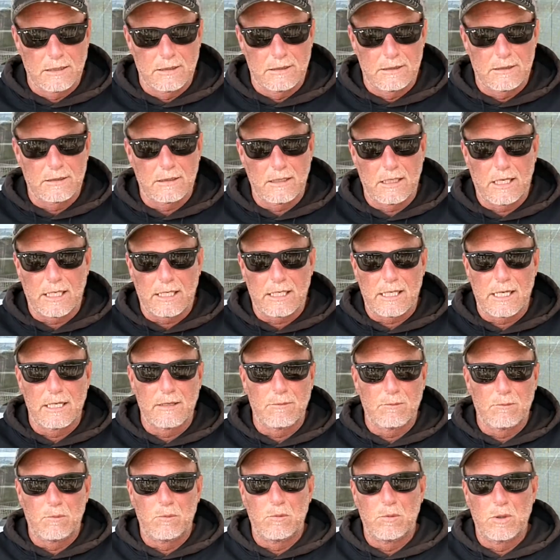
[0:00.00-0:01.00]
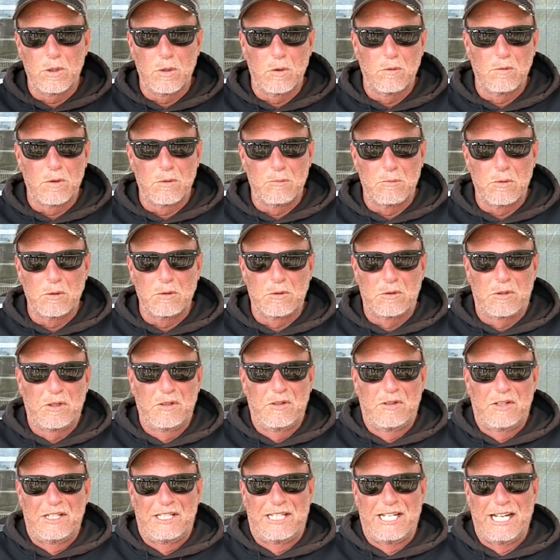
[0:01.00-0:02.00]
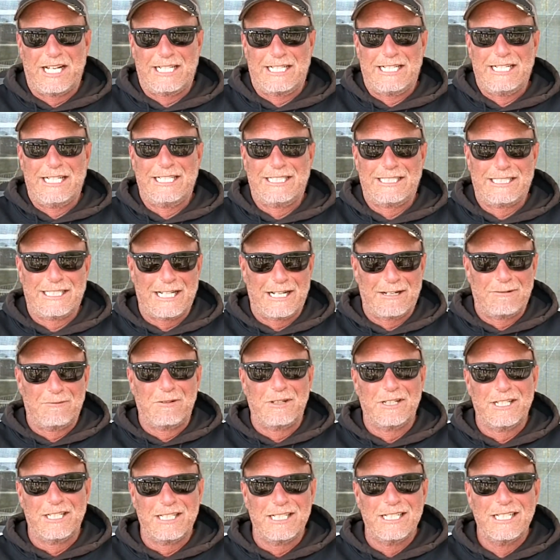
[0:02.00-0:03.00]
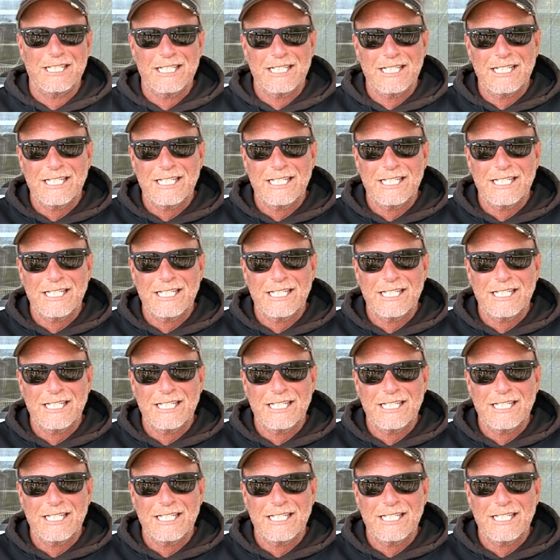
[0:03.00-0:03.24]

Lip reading: because I kind of went over most of the techniques that I wanted.